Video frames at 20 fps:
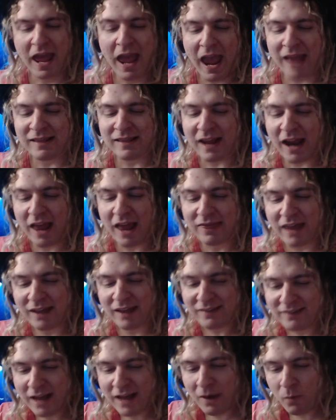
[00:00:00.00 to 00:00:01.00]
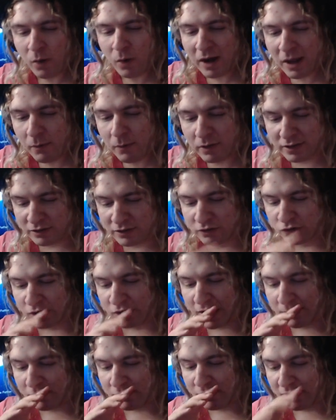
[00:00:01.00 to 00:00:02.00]
And that's not what I would
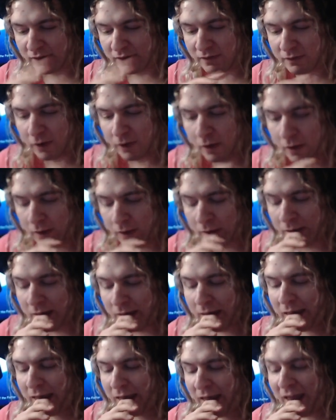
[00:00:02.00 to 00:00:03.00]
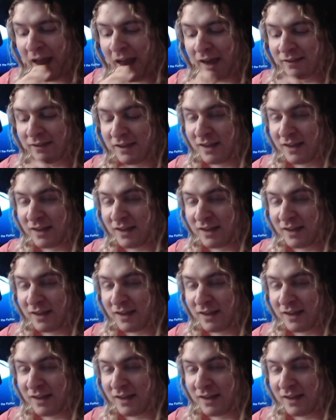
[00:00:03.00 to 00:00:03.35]
describe this song as.